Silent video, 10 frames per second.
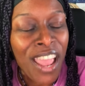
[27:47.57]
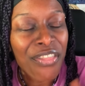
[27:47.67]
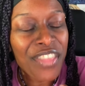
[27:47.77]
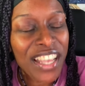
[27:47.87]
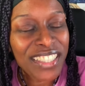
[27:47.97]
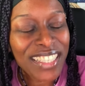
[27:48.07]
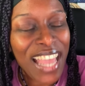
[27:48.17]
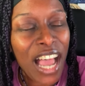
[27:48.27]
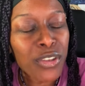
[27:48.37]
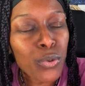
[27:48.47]
This is
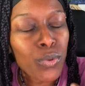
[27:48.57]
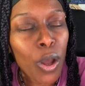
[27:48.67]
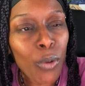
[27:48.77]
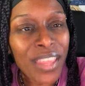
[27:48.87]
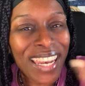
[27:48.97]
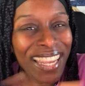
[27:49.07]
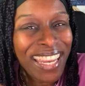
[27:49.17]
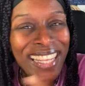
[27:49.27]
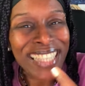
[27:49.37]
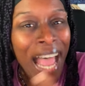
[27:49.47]
how you know that
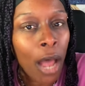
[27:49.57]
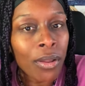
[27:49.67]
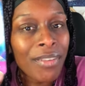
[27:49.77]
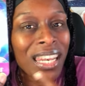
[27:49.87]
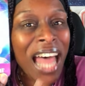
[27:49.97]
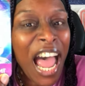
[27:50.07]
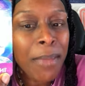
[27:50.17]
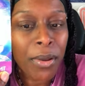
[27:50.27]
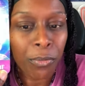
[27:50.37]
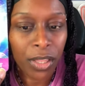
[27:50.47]
it is out of
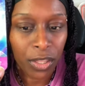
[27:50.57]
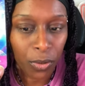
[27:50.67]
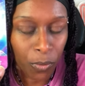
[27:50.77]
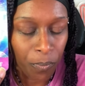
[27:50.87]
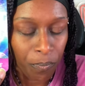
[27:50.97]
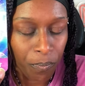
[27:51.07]
alignment with you.